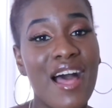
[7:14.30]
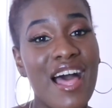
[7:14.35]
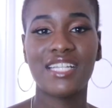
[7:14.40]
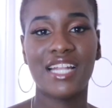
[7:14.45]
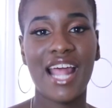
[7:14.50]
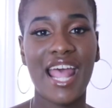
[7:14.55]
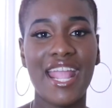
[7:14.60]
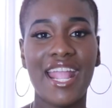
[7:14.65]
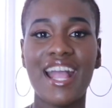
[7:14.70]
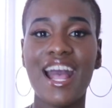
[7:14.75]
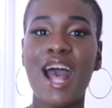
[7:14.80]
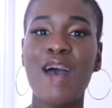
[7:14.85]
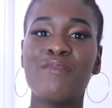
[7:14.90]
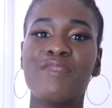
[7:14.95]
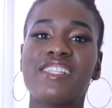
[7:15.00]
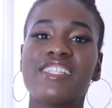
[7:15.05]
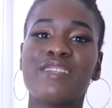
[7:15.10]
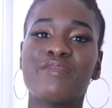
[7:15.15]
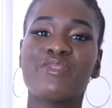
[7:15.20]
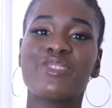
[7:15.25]
Like,
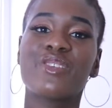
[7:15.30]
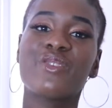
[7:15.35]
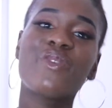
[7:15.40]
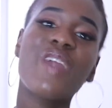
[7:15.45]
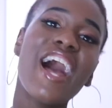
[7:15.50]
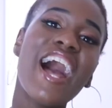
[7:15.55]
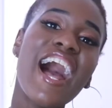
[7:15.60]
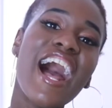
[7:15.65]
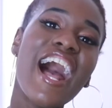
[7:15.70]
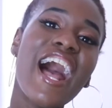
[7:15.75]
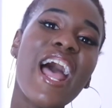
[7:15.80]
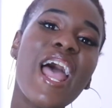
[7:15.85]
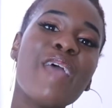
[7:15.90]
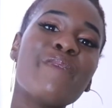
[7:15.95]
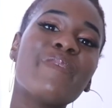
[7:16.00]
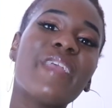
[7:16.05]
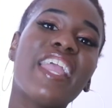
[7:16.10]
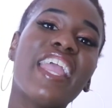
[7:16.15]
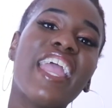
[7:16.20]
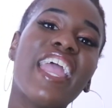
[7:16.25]
comment, subscribe,
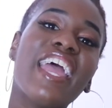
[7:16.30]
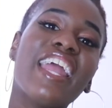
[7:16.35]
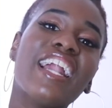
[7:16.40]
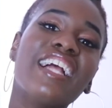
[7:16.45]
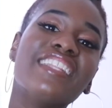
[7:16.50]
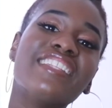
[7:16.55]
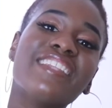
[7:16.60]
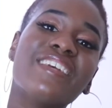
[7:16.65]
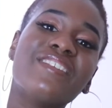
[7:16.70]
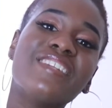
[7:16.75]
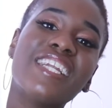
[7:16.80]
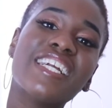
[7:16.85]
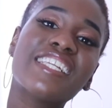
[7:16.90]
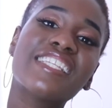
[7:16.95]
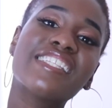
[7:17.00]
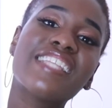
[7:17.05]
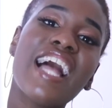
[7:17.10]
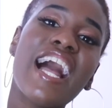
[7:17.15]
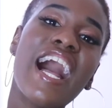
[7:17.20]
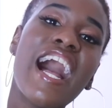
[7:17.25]
and until
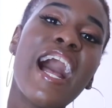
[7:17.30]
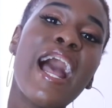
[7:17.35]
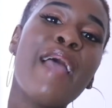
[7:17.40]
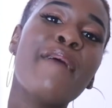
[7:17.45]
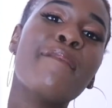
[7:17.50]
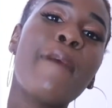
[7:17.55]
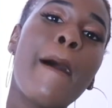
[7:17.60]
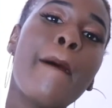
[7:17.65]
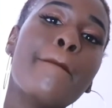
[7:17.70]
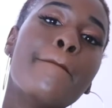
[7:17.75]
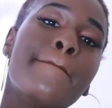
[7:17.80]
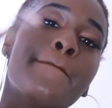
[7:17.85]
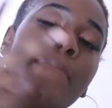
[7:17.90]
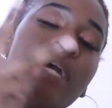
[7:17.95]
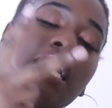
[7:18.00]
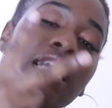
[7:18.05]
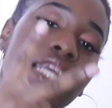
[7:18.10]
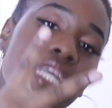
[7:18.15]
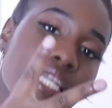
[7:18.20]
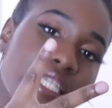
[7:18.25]
next time,
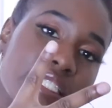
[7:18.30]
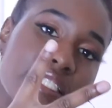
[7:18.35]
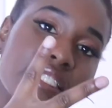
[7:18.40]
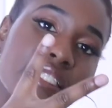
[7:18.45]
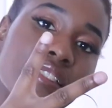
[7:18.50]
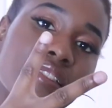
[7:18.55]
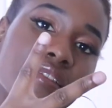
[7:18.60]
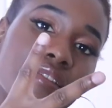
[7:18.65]
peace.